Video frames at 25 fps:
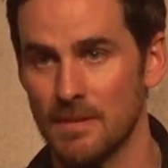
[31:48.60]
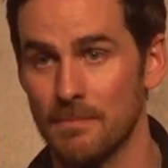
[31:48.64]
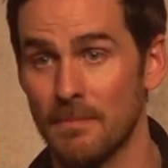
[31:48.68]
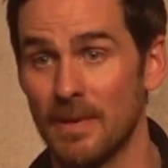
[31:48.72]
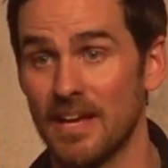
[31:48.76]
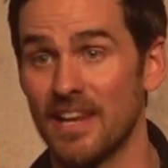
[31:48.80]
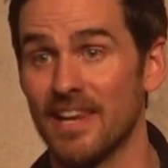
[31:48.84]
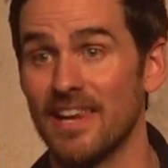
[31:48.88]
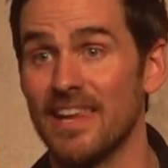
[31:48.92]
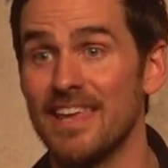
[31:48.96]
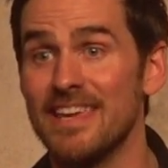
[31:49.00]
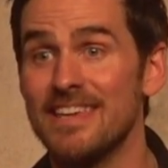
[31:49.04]

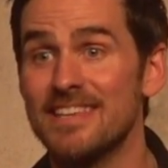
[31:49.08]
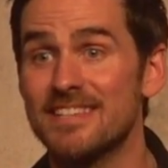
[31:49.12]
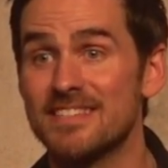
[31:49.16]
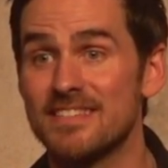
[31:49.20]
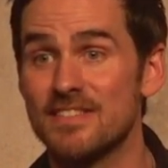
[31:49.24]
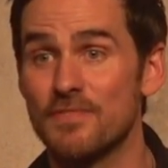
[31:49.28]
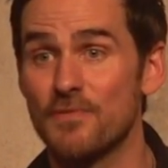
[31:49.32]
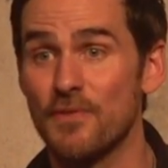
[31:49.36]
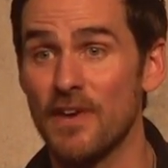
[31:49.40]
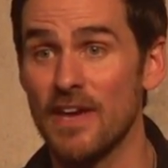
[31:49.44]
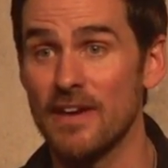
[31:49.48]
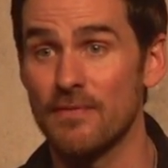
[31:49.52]
My
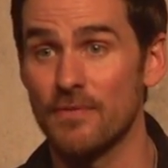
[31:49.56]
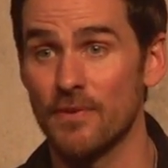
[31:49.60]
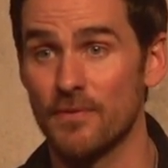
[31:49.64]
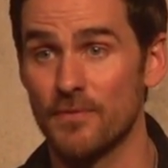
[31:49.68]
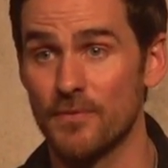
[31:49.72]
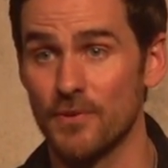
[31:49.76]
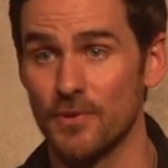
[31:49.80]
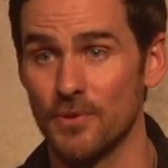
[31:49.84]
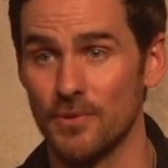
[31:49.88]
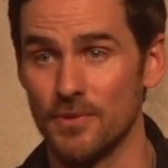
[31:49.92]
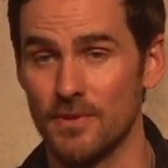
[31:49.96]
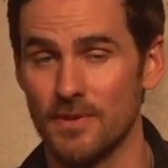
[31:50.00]
least
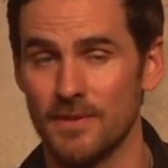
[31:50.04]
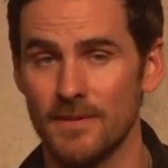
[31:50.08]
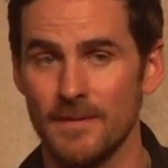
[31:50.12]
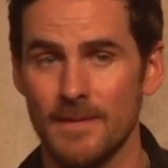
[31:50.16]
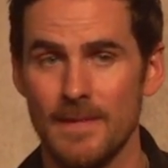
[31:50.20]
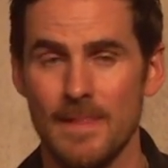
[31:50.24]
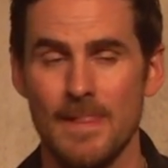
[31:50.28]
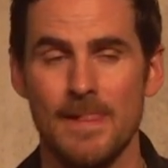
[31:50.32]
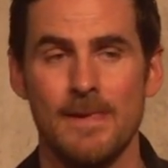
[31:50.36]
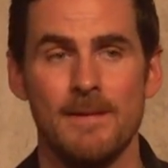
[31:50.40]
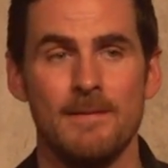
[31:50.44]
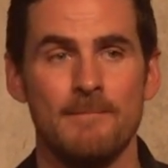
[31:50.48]
favorite food?
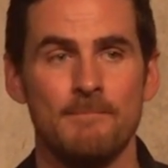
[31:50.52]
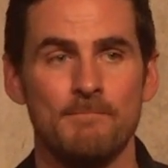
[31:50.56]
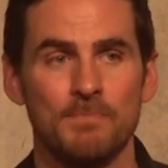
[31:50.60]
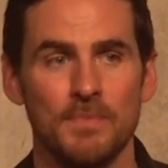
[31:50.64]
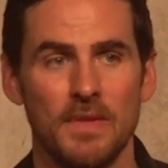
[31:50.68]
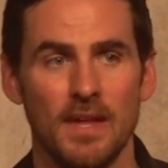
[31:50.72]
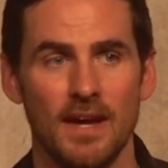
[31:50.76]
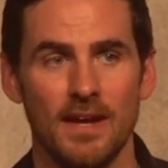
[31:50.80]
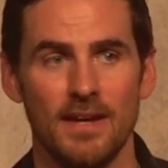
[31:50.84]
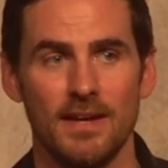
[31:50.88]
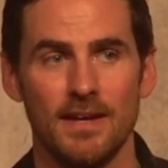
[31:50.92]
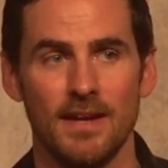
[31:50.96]

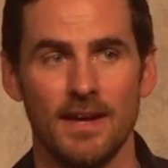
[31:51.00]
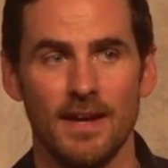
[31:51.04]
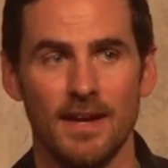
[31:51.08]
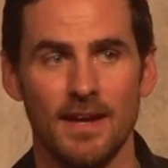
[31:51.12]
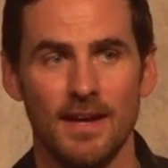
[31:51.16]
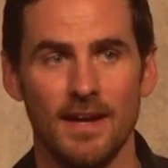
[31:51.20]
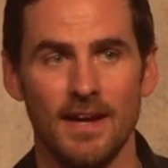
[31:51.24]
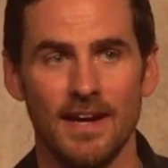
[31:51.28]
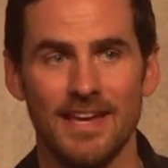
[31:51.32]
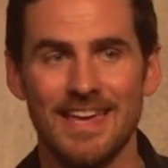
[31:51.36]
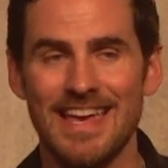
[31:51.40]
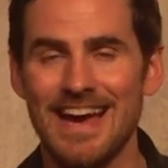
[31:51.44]

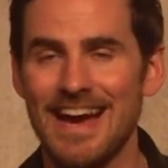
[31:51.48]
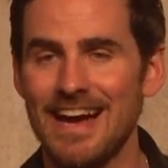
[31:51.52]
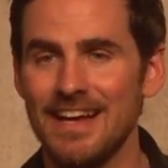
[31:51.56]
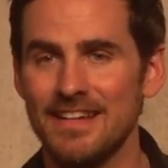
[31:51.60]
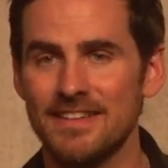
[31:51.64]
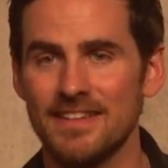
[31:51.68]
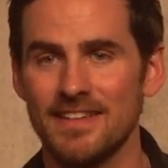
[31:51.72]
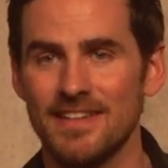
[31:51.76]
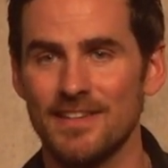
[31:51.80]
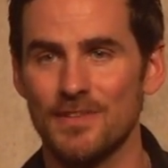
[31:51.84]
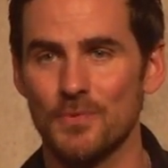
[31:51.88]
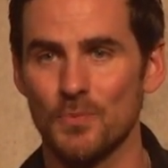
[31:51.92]
I
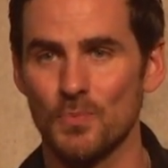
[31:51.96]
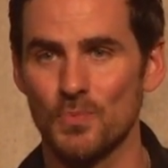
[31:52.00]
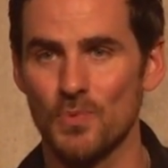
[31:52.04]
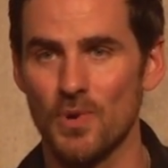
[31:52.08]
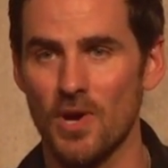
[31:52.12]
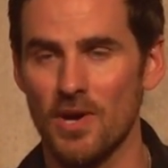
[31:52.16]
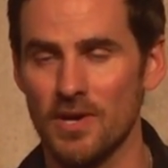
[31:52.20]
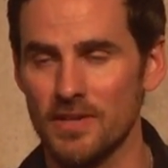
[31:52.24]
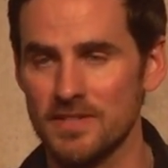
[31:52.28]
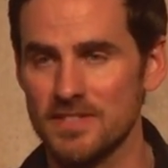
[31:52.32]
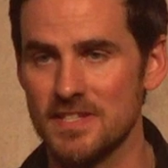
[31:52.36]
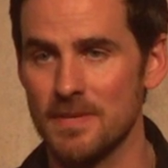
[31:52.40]
can't eat
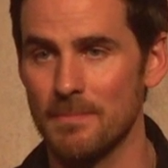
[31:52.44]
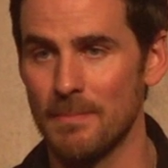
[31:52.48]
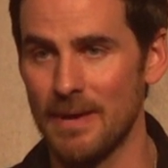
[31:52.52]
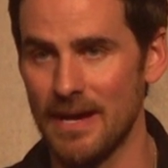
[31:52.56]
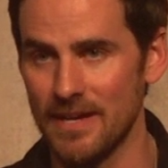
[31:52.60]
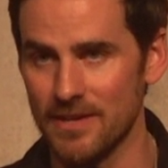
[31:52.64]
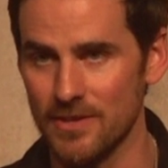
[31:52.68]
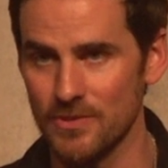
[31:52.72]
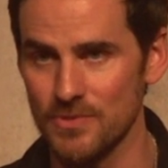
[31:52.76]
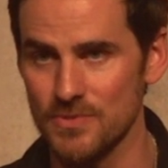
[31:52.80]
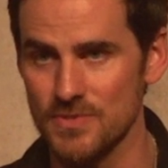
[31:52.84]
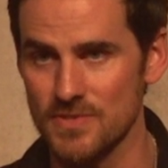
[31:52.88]
raw
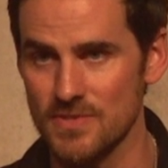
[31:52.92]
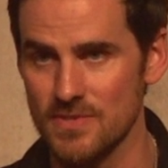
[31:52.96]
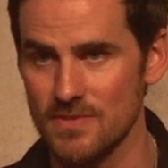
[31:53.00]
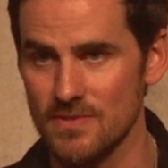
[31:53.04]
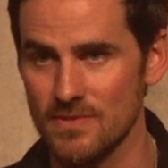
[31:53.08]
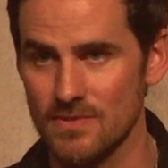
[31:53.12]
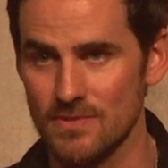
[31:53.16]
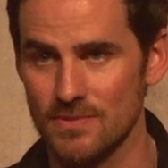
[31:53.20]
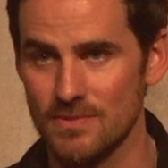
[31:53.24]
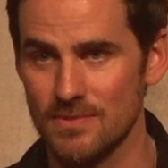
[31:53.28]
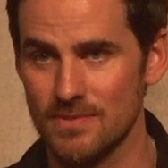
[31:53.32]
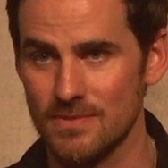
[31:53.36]
tomatoes.
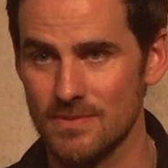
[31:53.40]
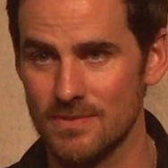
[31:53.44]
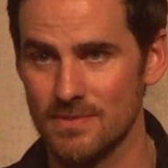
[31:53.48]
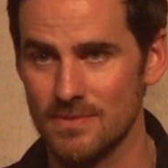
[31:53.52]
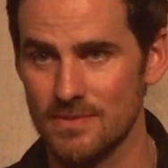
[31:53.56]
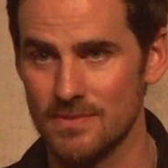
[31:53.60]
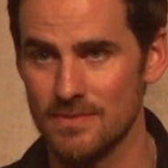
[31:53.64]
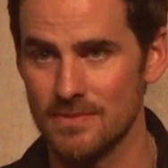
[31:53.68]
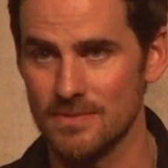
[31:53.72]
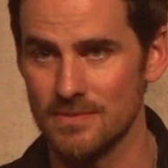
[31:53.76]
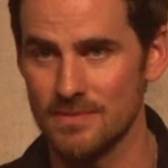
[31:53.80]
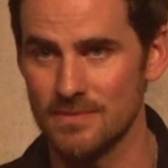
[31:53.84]

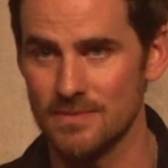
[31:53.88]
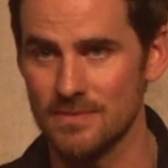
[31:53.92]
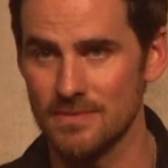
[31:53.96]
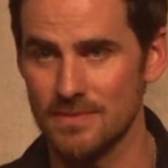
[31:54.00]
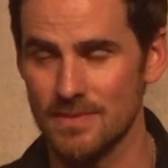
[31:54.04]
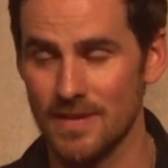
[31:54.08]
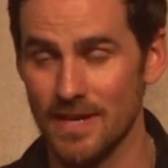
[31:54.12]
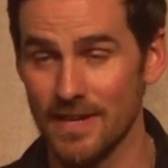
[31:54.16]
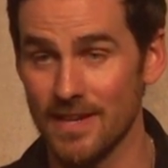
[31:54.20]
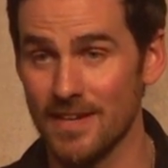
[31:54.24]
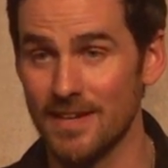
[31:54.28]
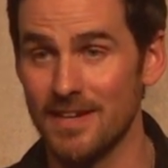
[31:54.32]

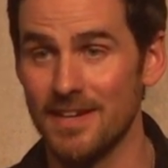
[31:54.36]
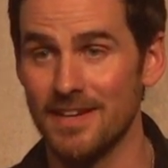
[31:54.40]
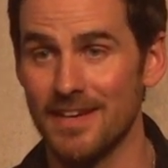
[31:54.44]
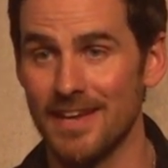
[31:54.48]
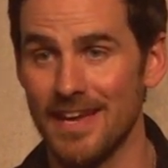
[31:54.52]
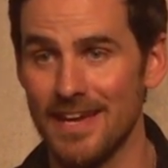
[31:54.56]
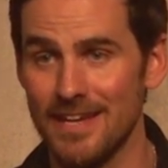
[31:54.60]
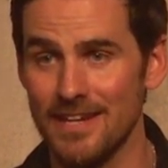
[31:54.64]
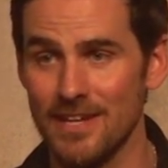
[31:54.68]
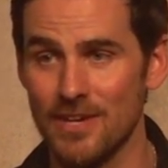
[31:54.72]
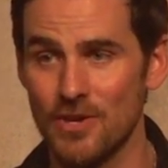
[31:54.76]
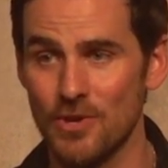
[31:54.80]
I can eat
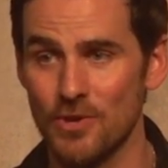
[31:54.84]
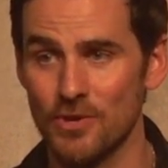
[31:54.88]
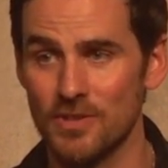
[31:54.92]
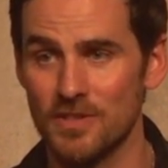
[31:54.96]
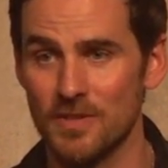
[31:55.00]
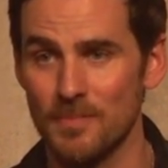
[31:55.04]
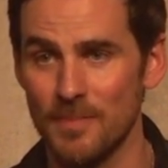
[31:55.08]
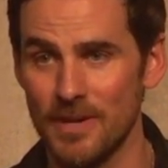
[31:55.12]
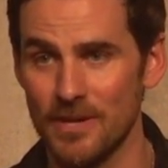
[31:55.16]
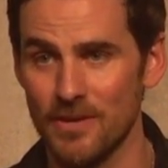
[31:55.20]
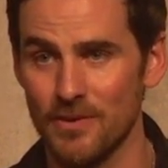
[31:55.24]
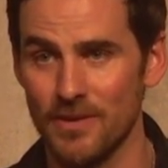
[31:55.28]
any cooked
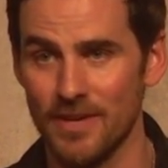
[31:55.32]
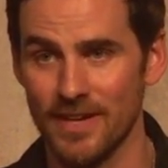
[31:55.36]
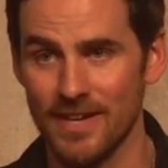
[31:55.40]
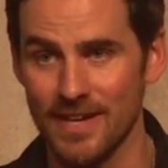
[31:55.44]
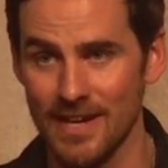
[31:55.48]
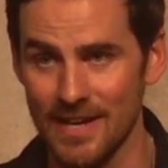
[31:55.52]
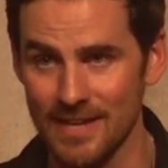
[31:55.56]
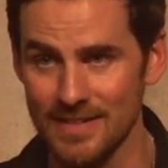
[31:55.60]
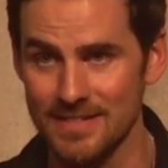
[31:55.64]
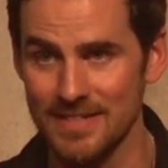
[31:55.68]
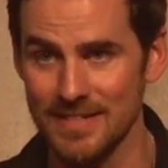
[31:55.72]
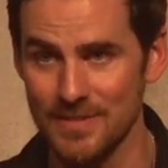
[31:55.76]
tomato. I
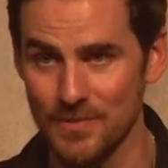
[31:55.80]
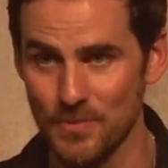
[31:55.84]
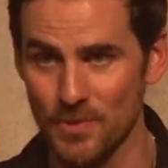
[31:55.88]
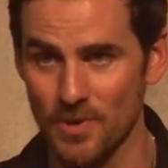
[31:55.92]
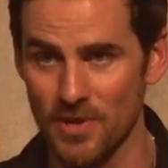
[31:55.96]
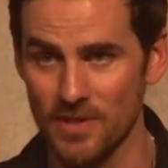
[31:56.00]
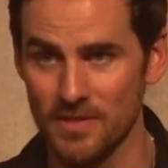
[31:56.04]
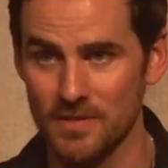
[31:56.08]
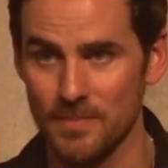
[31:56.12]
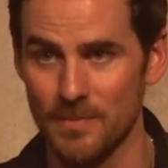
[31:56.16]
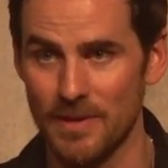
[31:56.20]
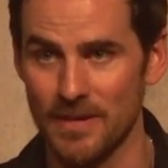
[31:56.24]
can't eat
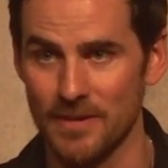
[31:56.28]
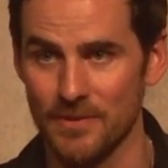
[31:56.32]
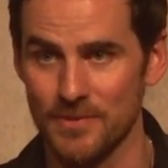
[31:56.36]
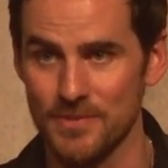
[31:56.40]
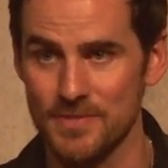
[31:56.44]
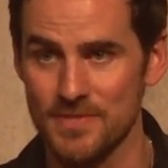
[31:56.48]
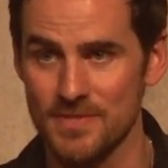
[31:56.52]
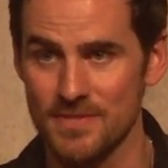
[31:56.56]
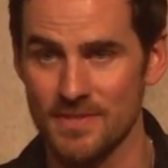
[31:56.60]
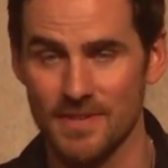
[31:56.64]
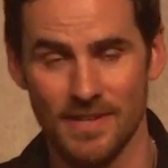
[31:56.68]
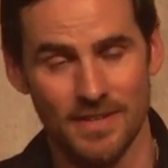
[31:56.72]
raw
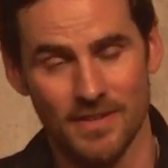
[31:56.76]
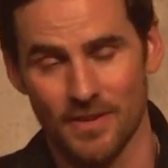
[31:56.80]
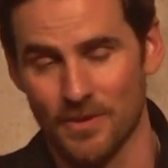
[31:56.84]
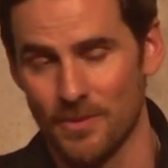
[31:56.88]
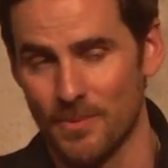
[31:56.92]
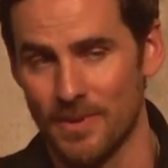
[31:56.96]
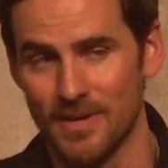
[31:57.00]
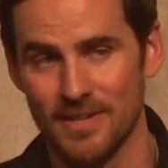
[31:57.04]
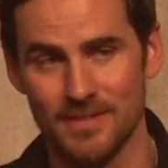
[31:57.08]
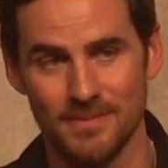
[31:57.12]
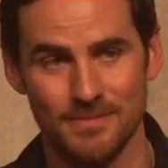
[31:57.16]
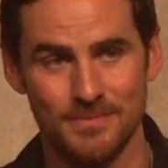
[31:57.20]
tomatoes. I don't
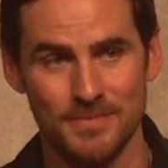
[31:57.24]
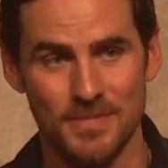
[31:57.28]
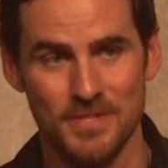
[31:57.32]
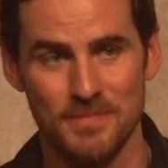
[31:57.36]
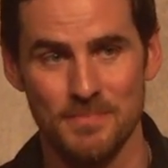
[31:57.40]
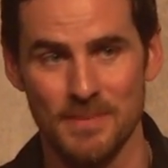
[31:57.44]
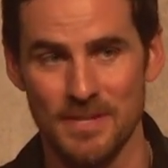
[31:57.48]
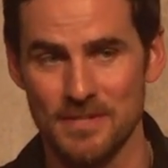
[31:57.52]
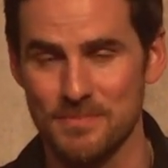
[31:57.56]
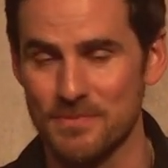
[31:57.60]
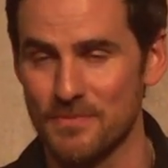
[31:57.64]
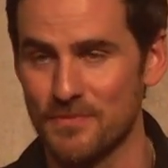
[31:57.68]
know why, it
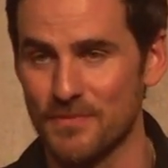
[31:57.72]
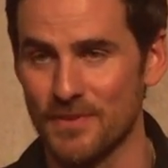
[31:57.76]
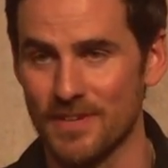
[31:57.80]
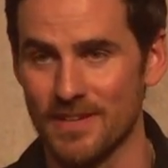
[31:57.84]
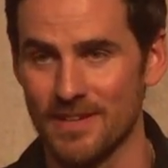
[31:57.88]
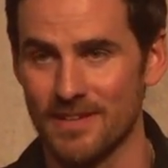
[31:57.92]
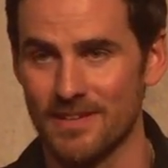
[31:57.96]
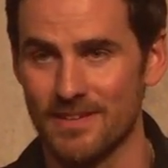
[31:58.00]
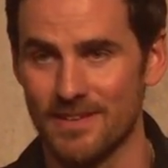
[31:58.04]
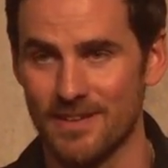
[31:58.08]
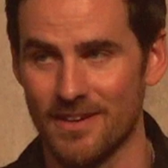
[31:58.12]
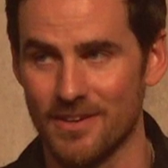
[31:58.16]
just makes me
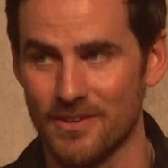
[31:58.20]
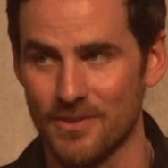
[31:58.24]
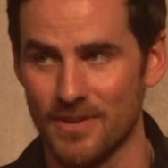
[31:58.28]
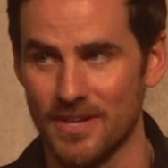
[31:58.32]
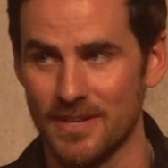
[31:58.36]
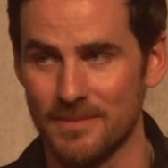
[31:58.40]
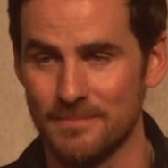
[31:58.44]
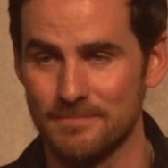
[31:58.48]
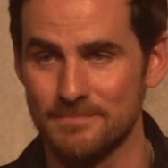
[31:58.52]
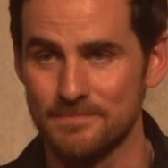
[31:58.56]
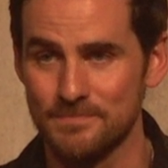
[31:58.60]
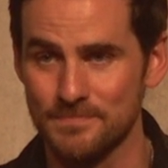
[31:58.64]
feel not
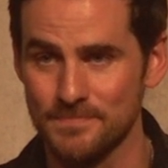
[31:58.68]
great.